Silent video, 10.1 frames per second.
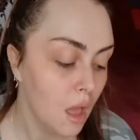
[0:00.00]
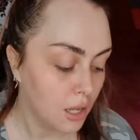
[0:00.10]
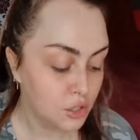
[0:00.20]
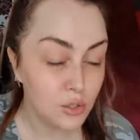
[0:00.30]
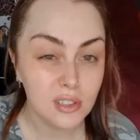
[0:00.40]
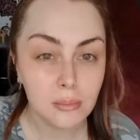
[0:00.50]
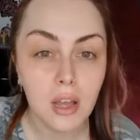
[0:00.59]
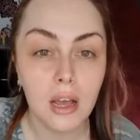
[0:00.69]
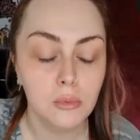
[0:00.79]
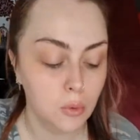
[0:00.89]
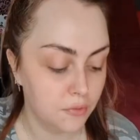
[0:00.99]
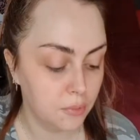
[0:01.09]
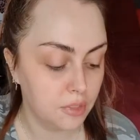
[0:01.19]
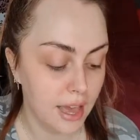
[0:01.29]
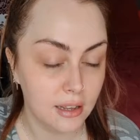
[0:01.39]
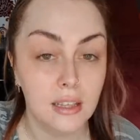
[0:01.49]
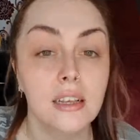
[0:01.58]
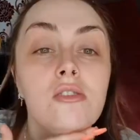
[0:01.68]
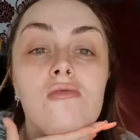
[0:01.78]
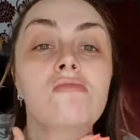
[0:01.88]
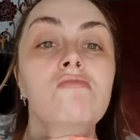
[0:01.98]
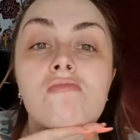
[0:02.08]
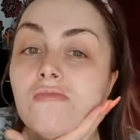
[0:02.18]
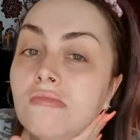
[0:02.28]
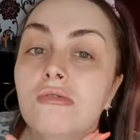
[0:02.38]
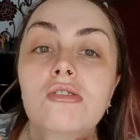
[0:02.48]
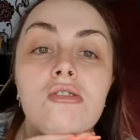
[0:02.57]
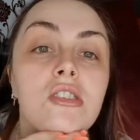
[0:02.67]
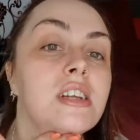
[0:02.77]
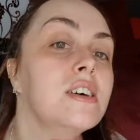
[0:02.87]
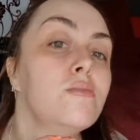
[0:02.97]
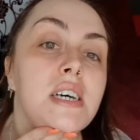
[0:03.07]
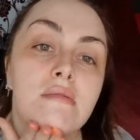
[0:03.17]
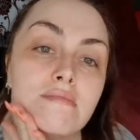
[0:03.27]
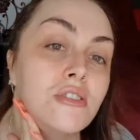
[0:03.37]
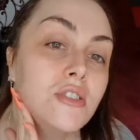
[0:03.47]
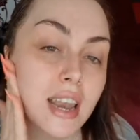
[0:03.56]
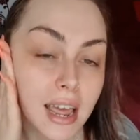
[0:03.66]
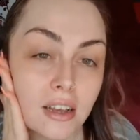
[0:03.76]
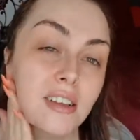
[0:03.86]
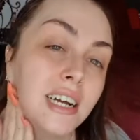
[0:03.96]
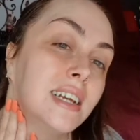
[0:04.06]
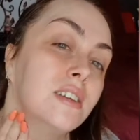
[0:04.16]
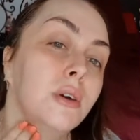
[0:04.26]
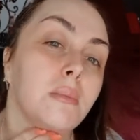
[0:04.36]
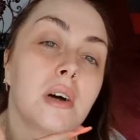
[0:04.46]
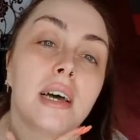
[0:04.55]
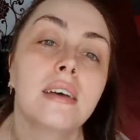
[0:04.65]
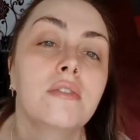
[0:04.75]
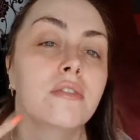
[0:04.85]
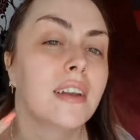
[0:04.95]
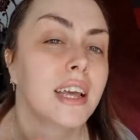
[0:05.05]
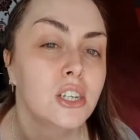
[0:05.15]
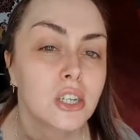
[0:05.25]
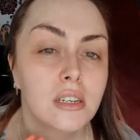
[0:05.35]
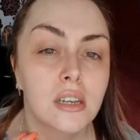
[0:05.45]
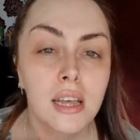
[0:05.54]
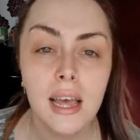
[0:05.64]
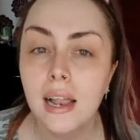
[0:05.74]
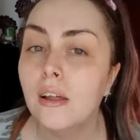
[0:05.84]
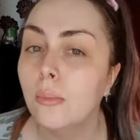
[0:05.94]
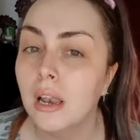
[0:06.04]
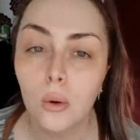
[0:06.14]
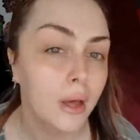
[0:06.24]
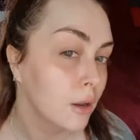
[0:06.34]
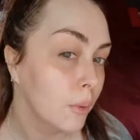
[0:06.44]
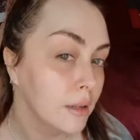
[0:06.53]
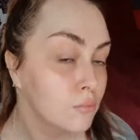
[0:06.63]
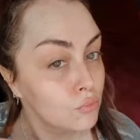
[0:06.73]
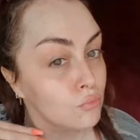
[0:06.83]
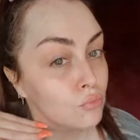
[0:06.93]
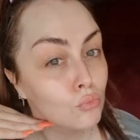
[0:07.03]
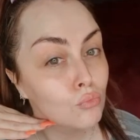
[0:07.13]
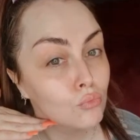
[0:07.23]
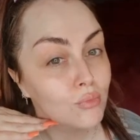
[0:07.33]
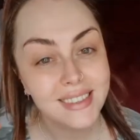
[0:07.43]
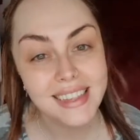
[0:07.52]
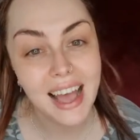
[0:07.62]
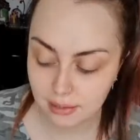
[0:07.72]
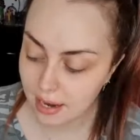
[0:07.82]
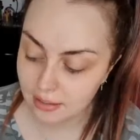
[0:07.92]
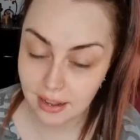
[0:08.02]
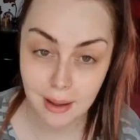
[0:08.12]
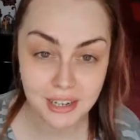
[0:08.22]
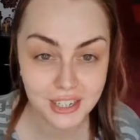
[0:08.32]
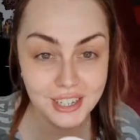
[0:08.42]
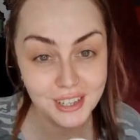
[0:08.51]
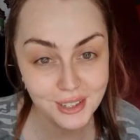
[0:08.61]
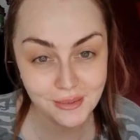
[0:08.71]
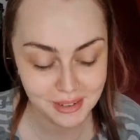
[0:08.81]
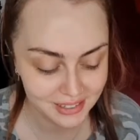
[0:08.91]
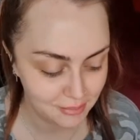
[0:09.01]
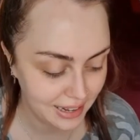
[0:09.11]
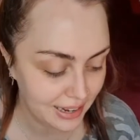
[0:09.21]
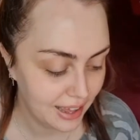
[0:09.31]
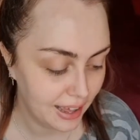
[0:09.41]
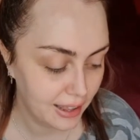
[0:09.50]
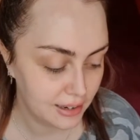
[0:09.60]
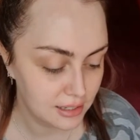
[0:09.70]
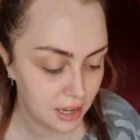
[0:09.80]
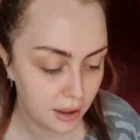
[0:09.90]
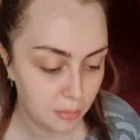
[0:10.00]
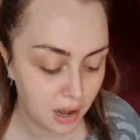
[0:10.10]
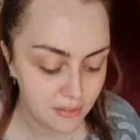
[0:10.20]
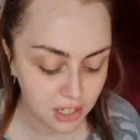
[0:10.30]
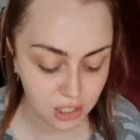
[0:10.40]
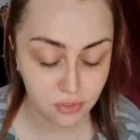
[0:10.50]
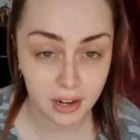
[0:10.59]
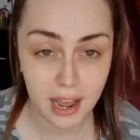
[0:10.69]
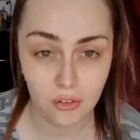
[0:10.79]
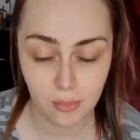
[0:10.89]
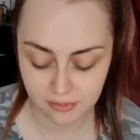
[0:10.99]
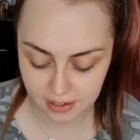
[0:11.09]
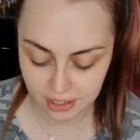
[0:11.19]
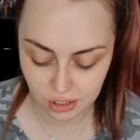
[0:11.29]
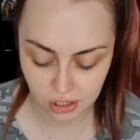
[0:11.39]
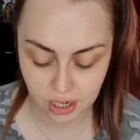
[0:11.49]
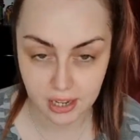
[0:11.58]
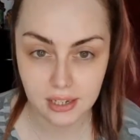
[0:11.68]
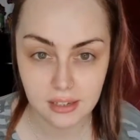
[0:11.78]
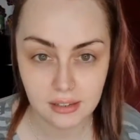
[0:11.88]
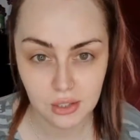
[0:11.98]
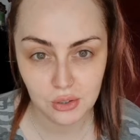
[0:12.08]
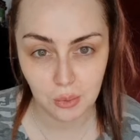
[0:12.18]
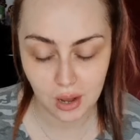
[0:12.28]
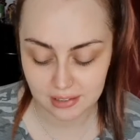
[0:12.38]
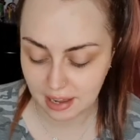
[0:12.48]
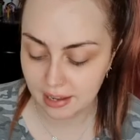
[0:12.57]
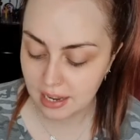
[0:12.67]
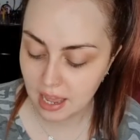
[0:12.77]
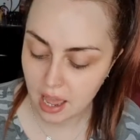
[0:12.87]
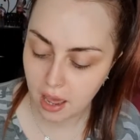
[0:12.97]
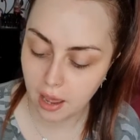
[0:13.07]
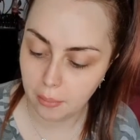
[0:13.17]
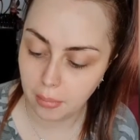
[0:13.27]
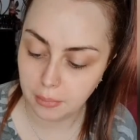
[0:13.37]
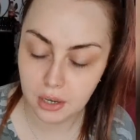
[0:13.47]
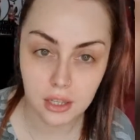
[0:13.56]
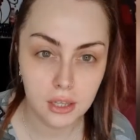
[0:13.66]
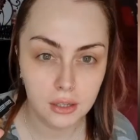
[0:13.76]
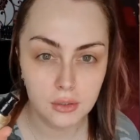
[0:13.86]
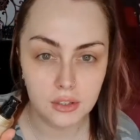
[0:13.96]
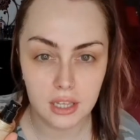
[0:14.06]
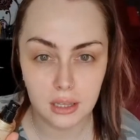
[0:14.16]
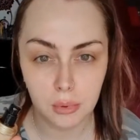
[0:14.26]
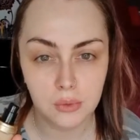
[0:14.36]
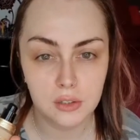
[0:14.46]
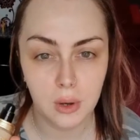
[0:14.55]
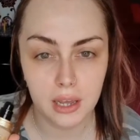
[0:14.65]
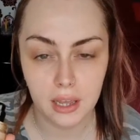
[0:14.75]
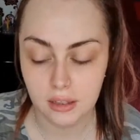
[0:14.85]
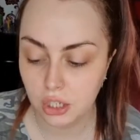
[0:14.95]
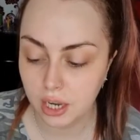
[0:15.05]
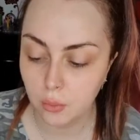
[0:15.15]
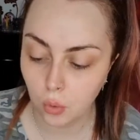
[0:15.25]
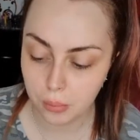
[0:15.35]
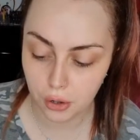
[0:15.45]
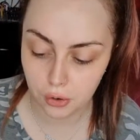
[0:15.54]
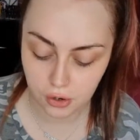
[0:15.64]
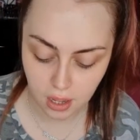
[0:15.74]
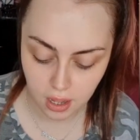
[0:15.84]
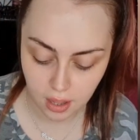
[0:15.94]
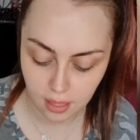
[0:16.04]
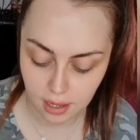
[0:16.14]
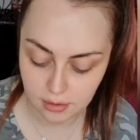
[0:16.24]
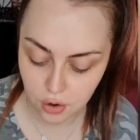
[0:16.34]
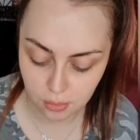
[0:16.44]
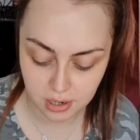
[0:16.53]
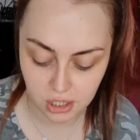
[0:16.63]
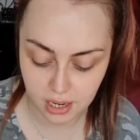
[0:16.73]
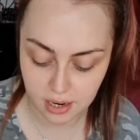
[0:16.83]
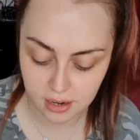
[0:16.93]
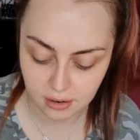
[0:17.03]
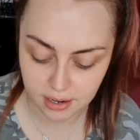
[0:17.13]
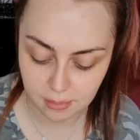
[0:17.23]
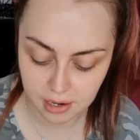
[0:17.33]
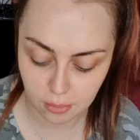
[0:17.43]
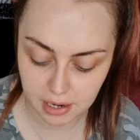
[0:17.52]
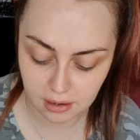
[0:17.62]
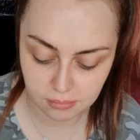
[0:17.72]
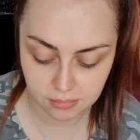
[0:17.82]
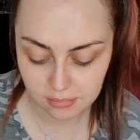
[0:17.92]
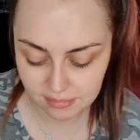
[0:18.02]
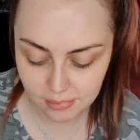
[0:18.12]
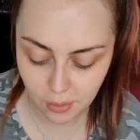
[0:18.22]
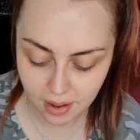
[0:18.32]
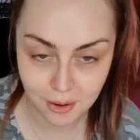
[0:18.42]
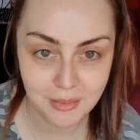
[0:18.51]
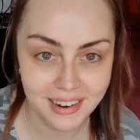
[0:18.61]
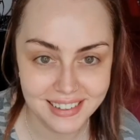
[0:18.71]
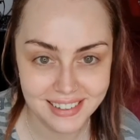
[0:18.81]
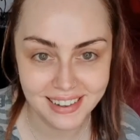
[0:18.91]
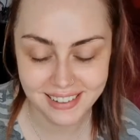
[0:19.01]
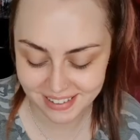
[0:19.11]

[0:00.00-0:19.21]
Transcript: I do sometimes with the excess, just a little bit on the neck, because I tend to bring my foundation a little bit lower anyway. Yeah. So next I'm actually going to use my mixing palette, and I've actually run out of my foundation shade, so I'm quite sad. But I'm going to use the Born This Way in the shade Warm Nude. That's not my shade, I am quite a little bit lighter.